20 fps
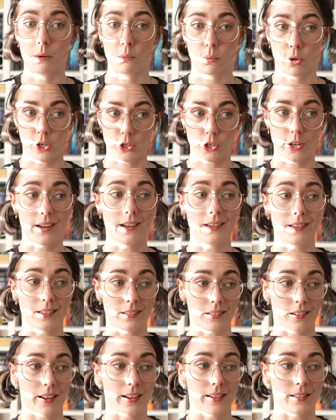and pressure and
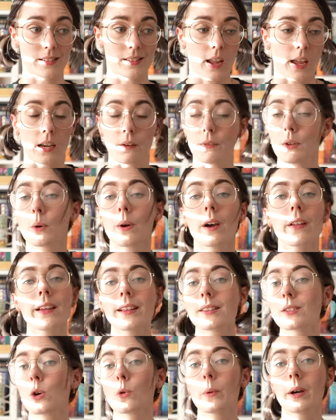deadlines, and if you are,
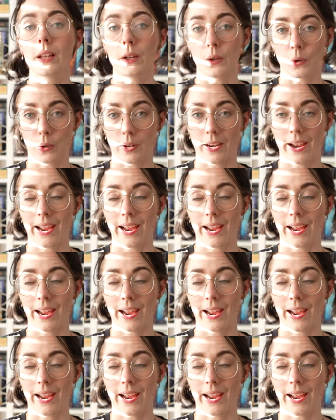that's all well and good.